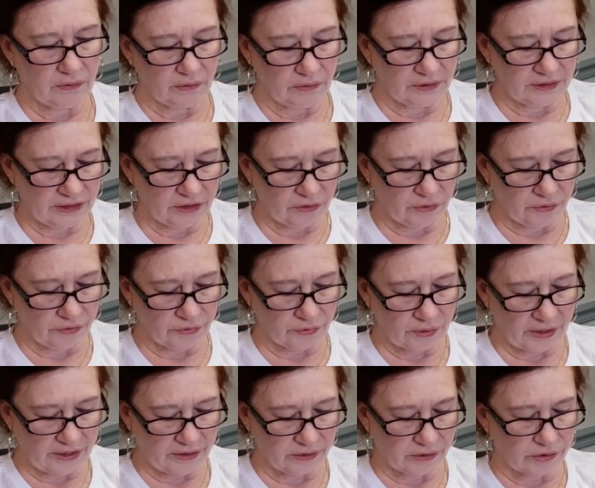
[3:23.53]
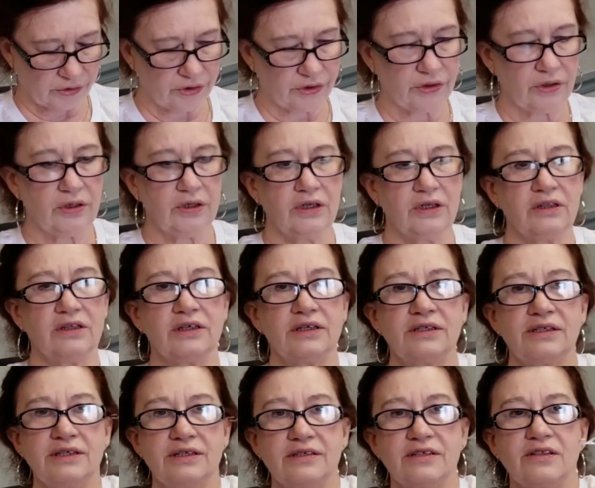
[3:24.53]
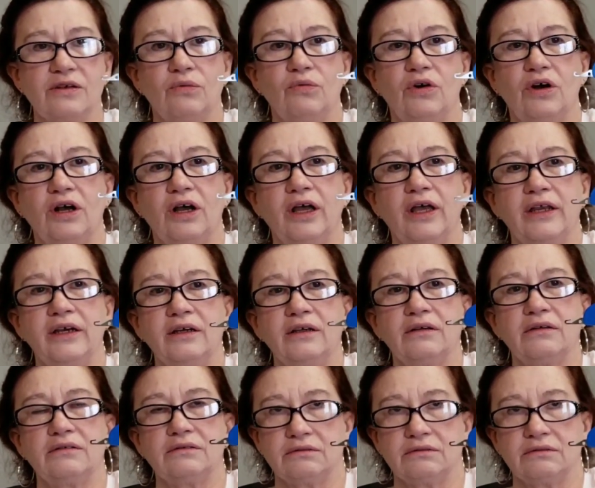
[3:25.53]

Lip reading: needle threaders. This is the one